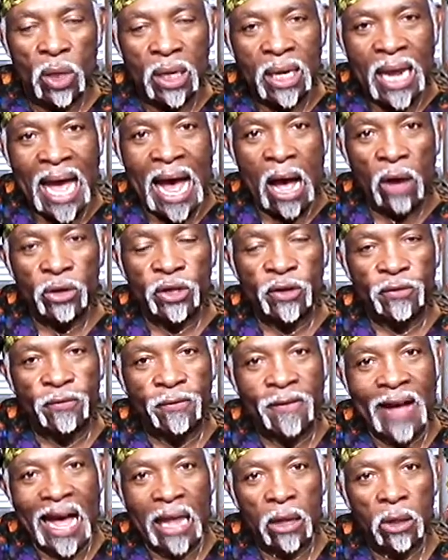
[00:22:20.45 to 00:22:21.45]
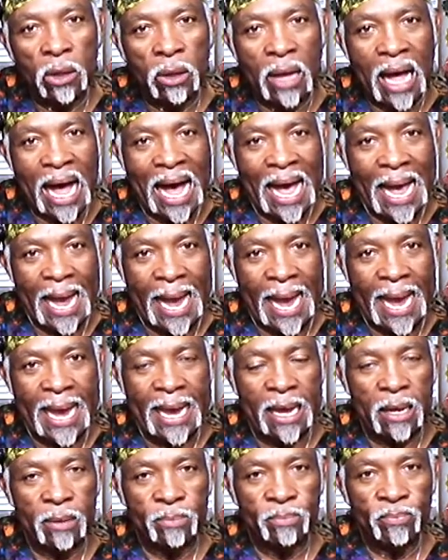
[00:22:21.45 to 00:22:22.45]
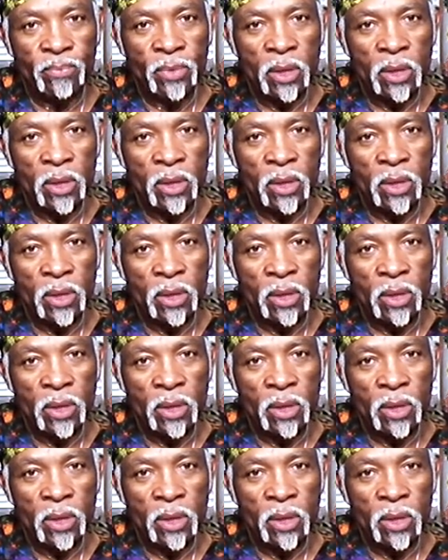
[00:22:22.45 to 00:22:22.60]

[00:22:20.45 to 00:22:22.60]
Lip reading: allow to follow I am.